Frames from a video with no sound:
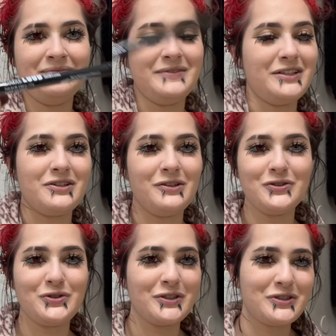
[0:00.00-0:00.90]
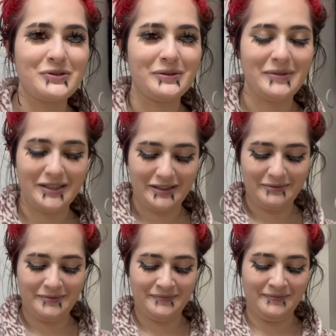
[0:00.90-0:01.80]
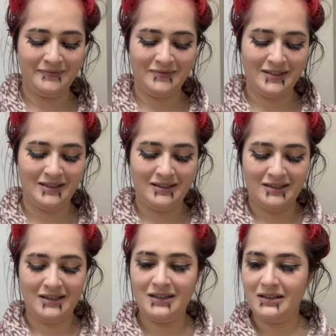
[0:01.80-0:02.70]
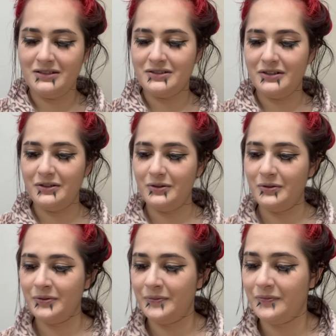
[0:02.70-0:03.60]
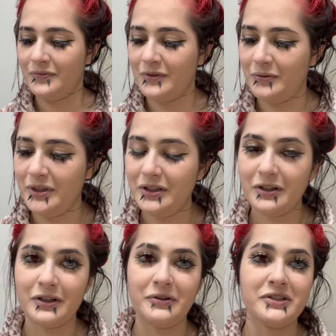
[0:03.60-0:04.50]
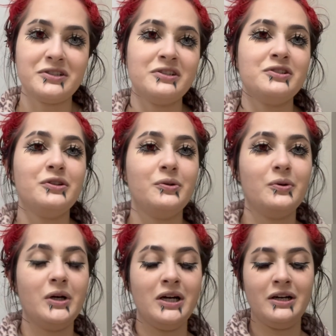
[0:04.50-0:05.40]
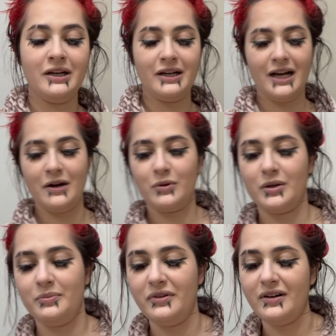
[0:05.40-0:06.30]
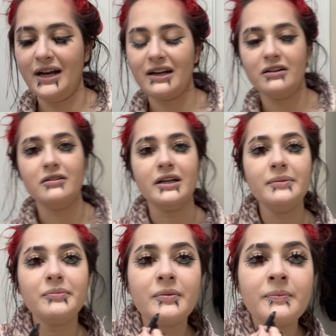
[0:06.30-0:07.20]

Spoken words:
It's all drugstore makeup. So we are going to do our black lip.